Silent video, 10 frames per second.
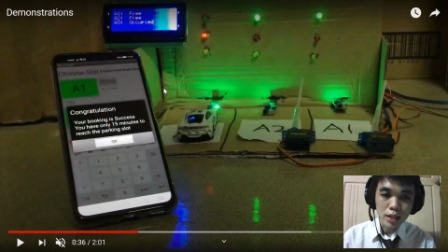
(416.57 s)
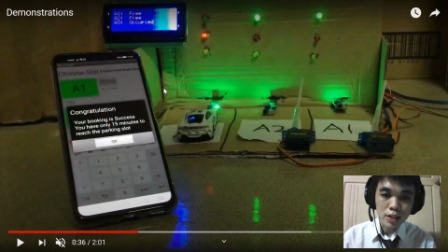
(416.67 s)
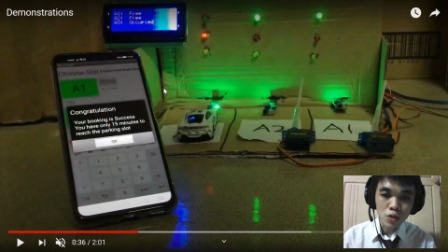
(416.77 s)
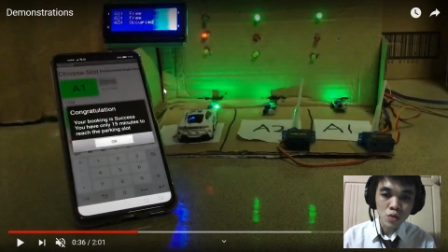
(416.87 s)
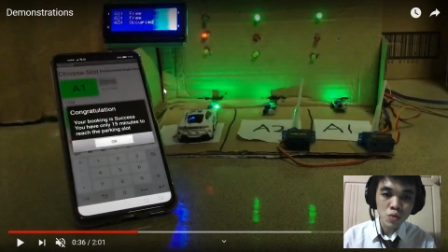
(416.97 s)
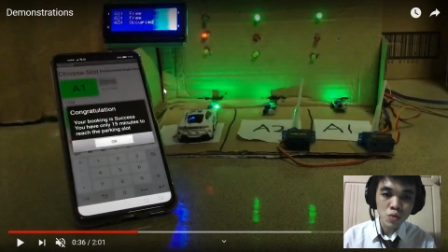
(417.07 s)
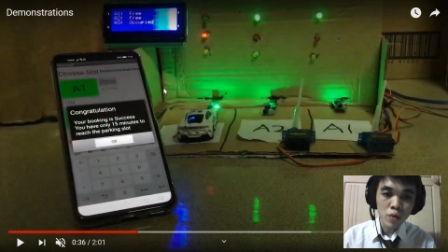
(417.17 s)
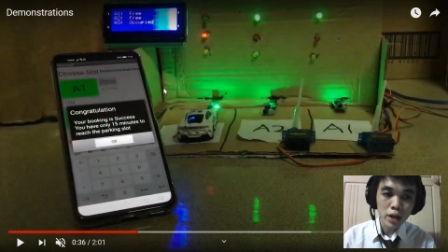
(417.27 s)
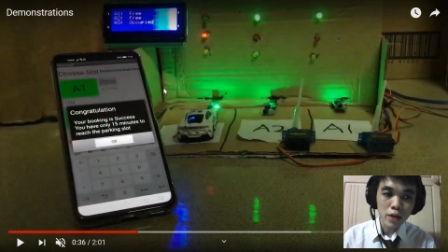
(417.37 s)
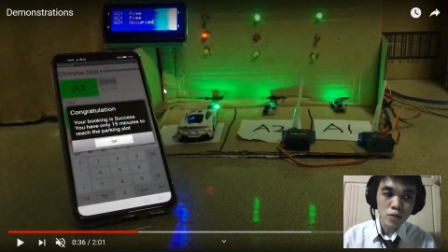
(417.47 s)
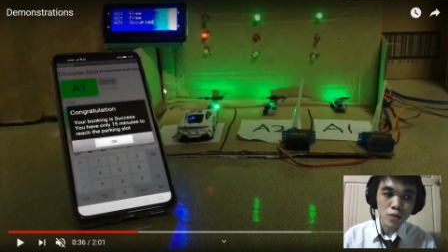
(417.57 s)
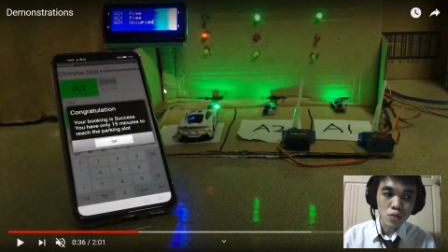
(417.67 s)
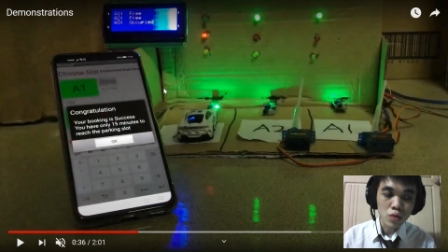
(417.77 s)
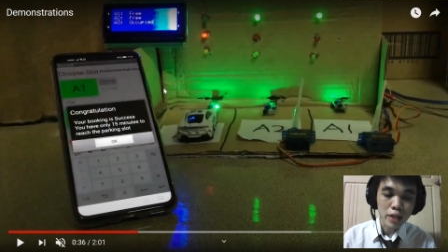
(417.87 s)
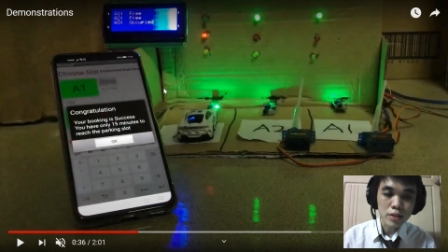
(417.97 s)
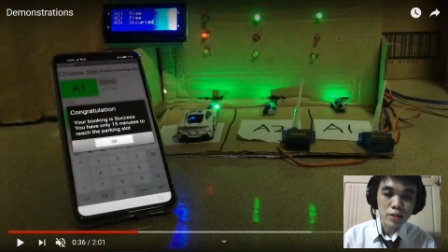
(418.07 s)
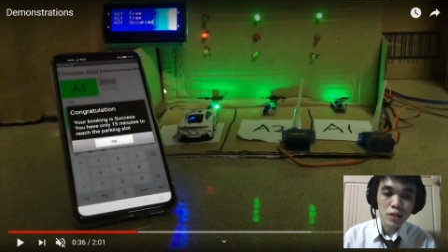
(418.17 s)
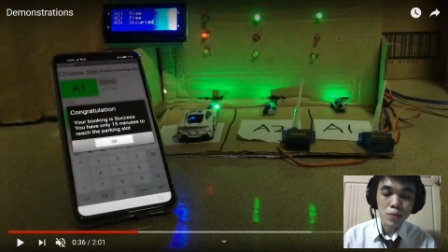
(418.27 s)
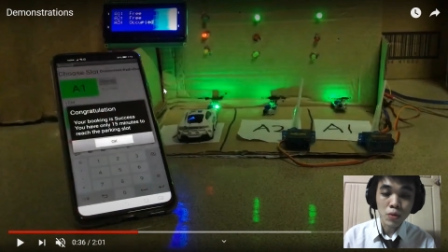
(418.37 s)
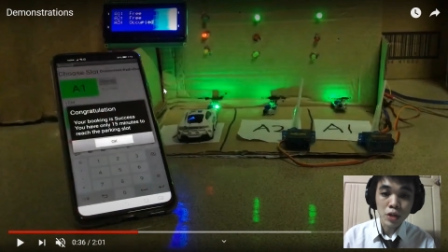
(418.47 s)
two ways to cancel
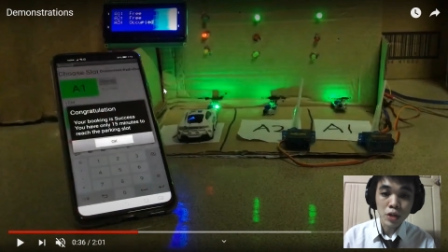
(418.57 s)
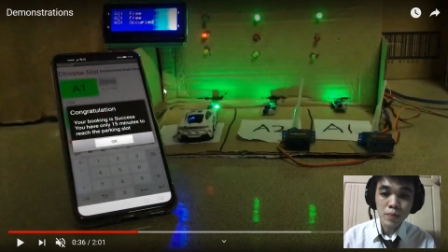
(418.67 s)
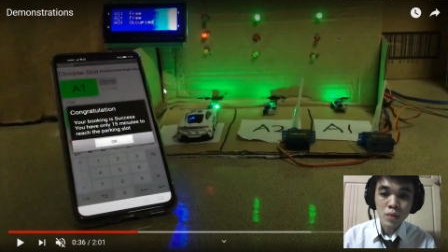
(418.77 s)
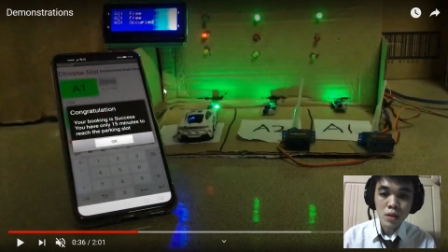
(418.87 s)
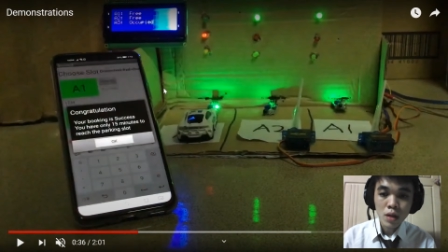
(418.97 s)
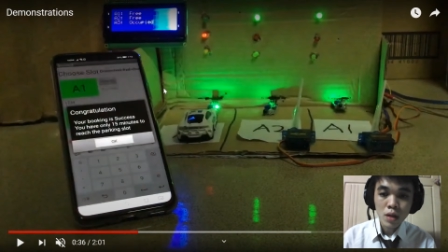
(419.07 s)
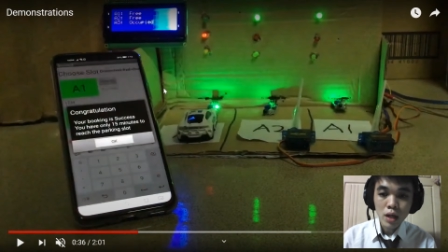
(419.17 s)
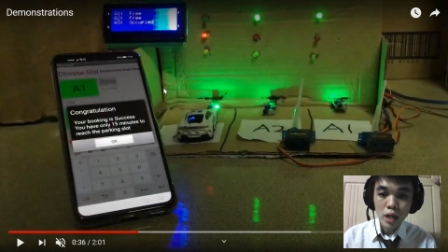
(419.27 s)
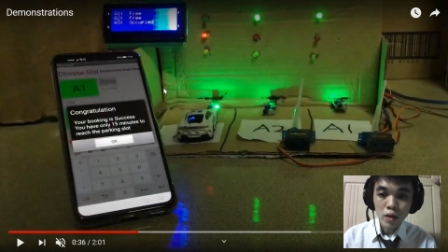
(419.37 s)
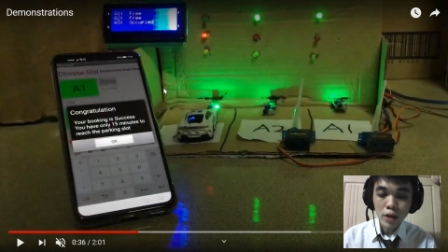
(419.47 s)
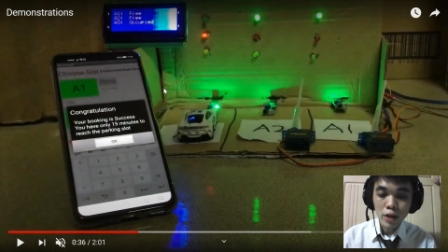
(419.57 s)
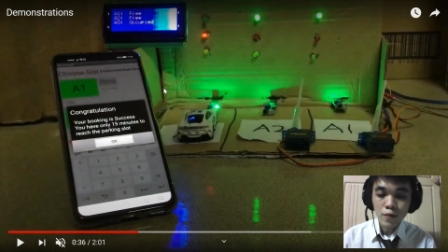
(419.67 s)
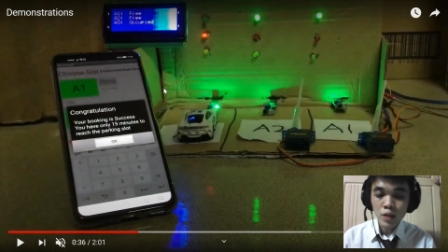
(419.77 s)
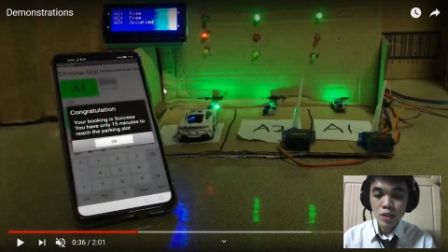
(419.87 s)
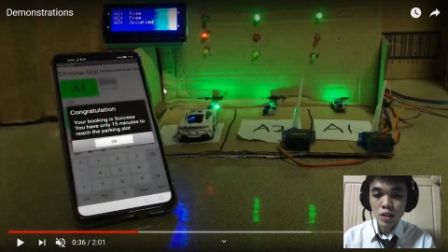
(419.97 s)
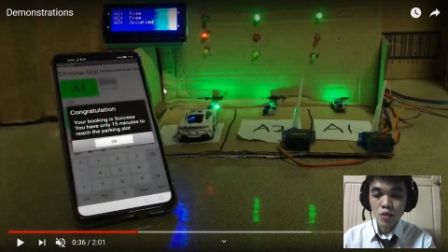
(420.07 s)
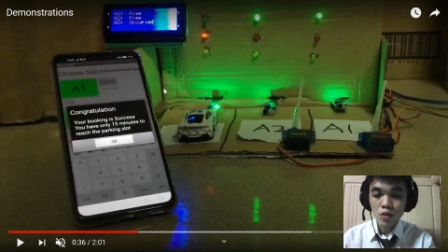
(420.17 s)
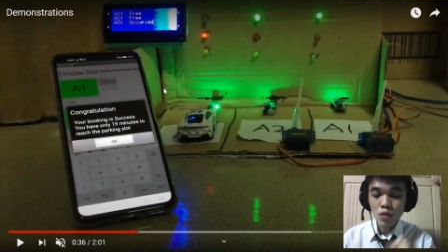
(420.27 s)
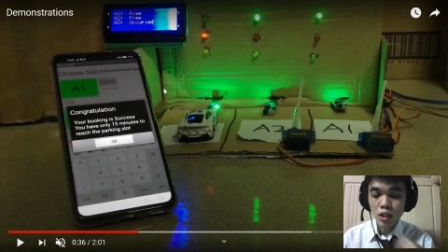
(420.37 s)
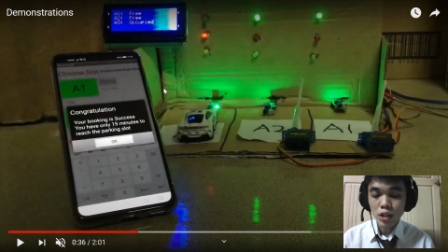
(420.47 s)
the booking. Okay, first is
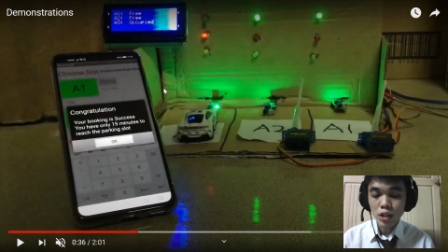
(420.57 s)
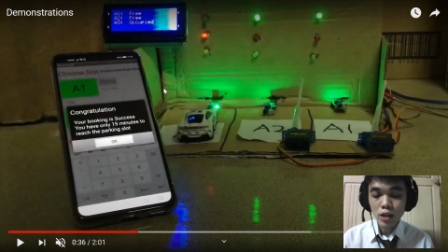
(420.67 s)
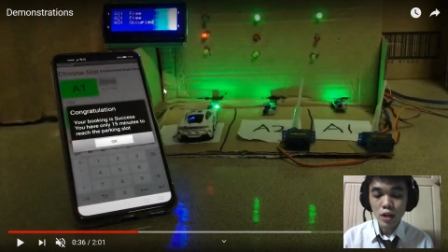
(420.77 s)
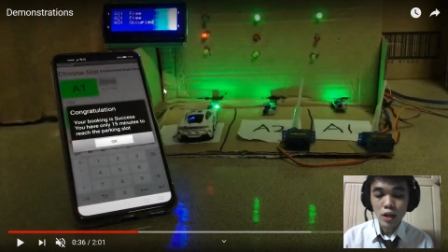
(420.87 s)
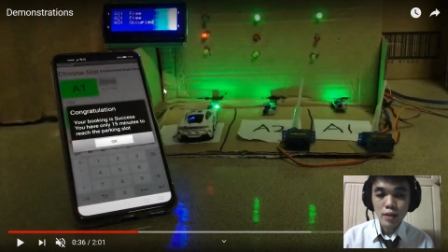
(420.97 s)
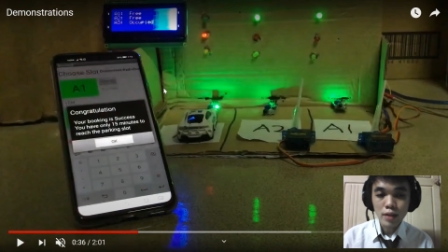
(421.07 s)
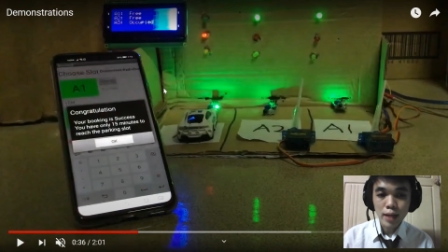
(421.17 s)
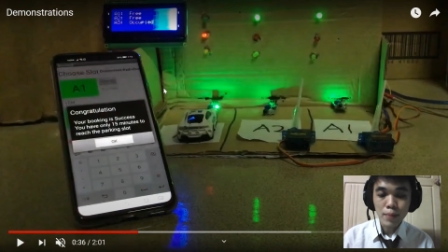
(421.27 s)
the time